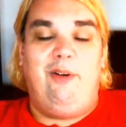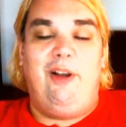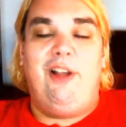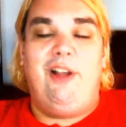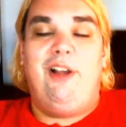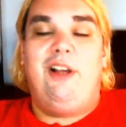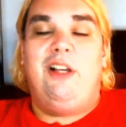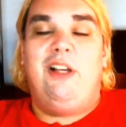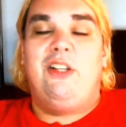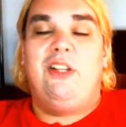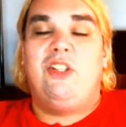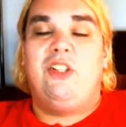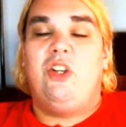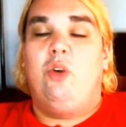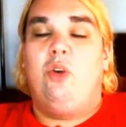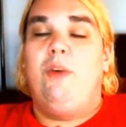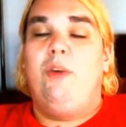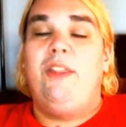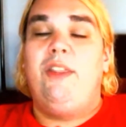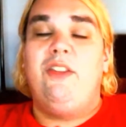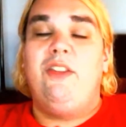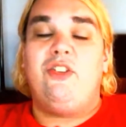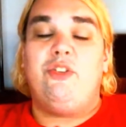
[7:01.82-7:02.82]
So
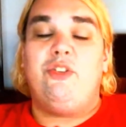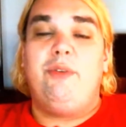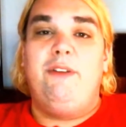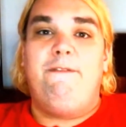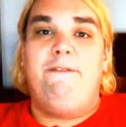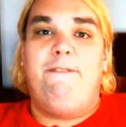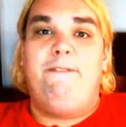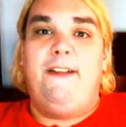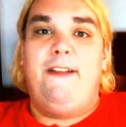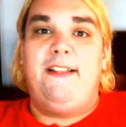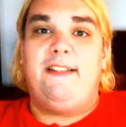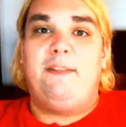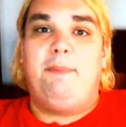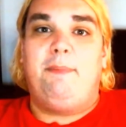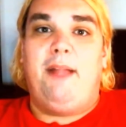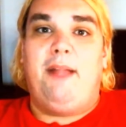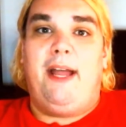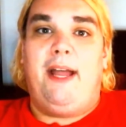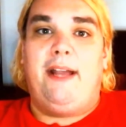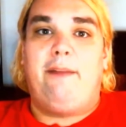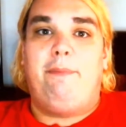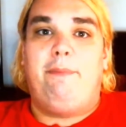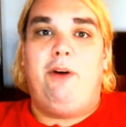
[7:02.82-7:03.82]
when the screen fades to
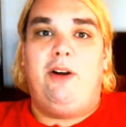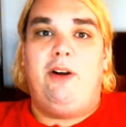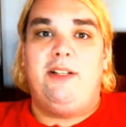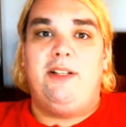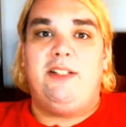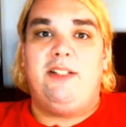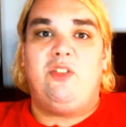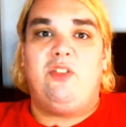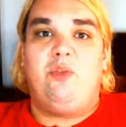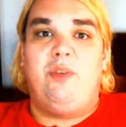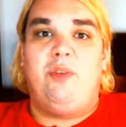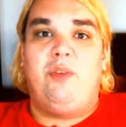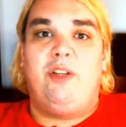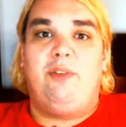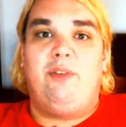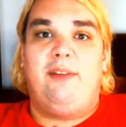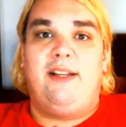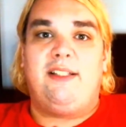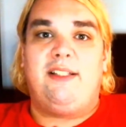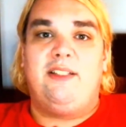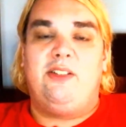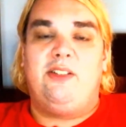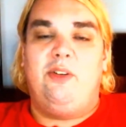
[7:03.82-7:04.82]
black, pause this
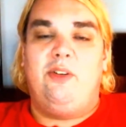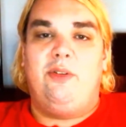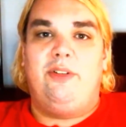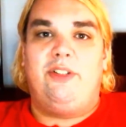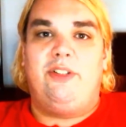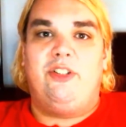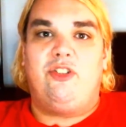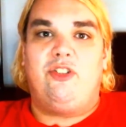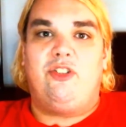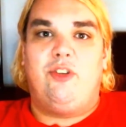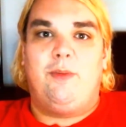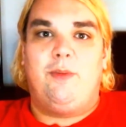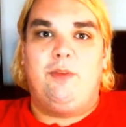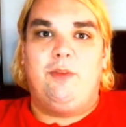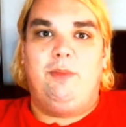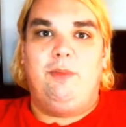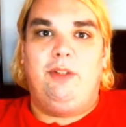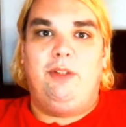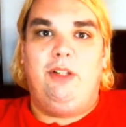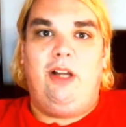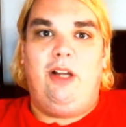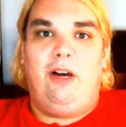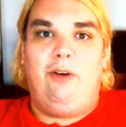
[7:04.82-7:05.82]
redirect and go to the description
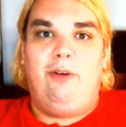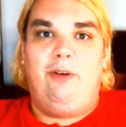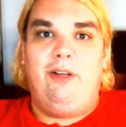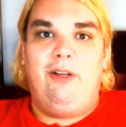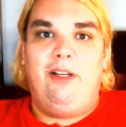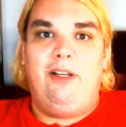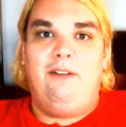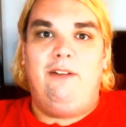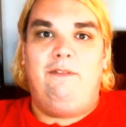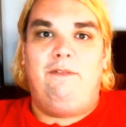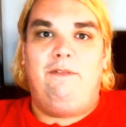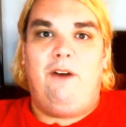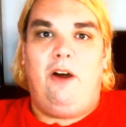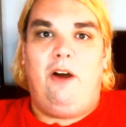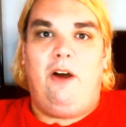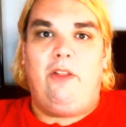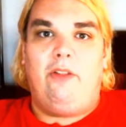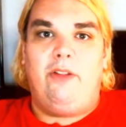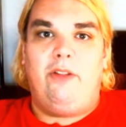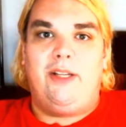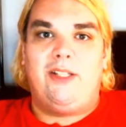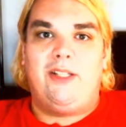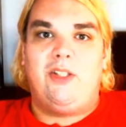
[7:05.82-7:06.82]
below. Follow the
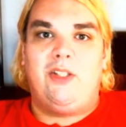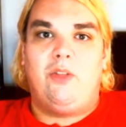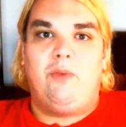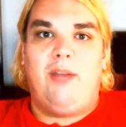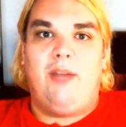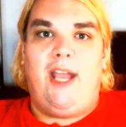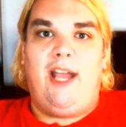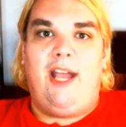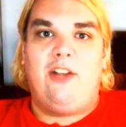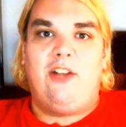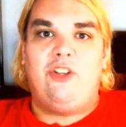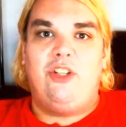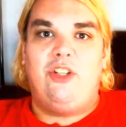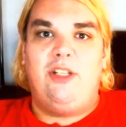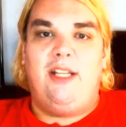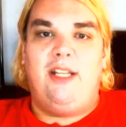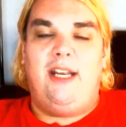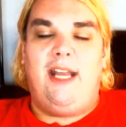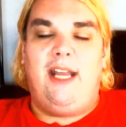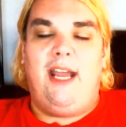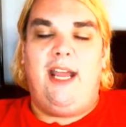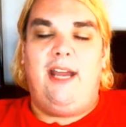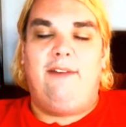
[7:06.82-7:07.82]
link to the reaction, and
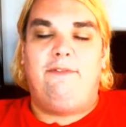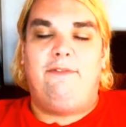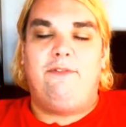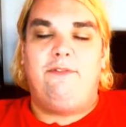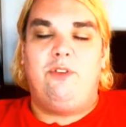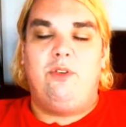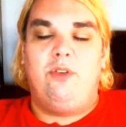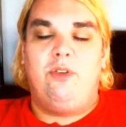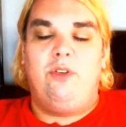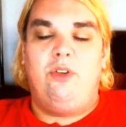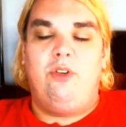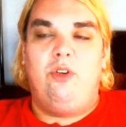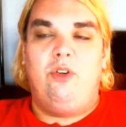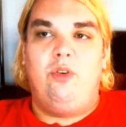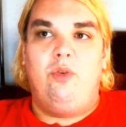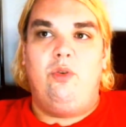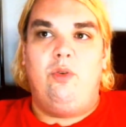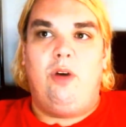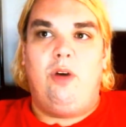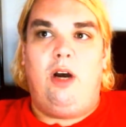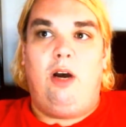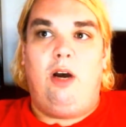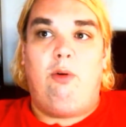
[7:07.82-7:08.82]
after you
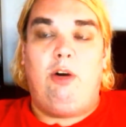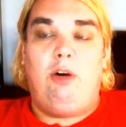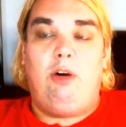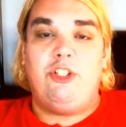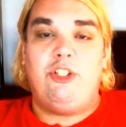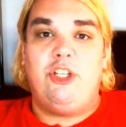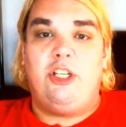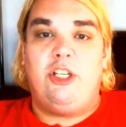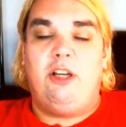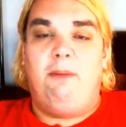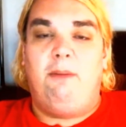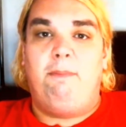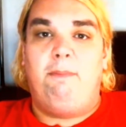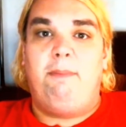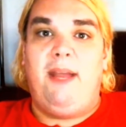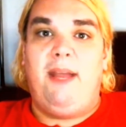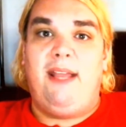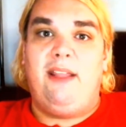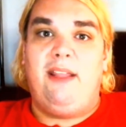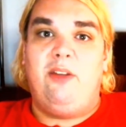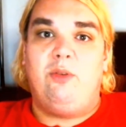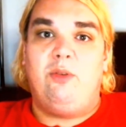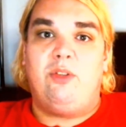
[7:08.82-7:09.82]
uh, watch it, come
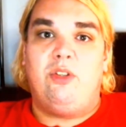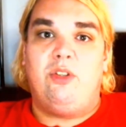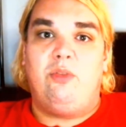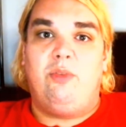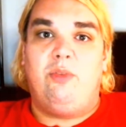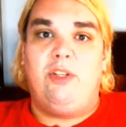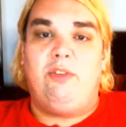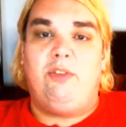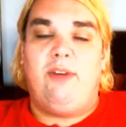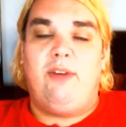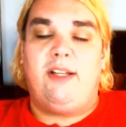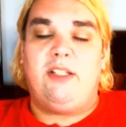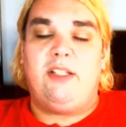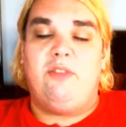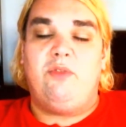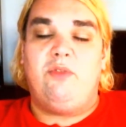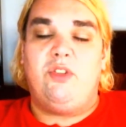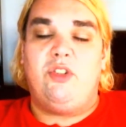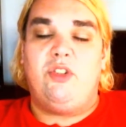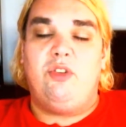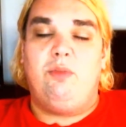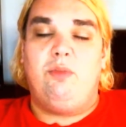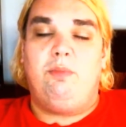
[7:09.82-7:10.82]
back here to the redirect and
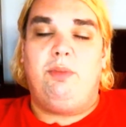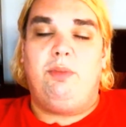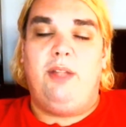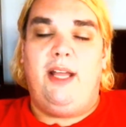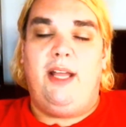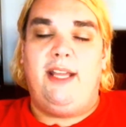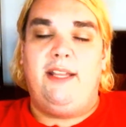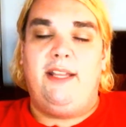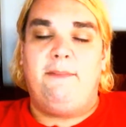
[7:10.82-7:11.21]
resume play.